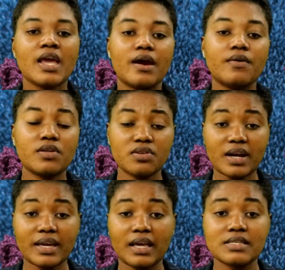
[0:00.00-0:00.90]

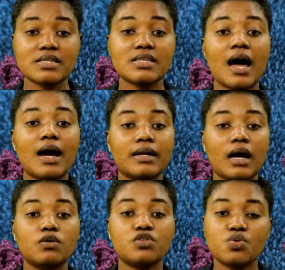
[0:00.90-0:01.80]
Eritrea cases are
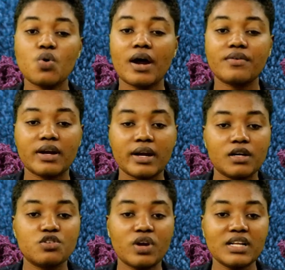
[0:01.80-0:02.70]
now
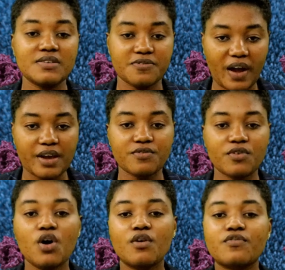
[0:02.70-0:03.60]
225
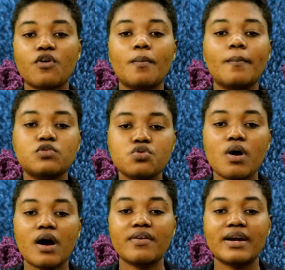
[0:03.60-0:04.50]
from
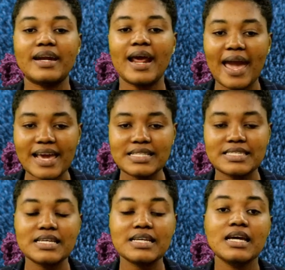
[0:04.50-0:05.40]

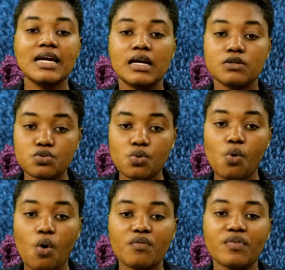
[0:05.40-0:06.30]
280
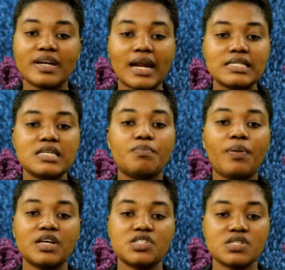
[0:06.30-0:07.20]
2 COVID-19
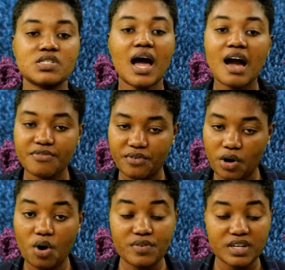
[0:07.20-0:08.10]
patients have
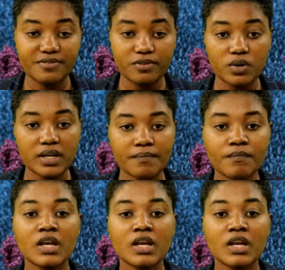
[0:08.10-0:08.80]
recovered fully.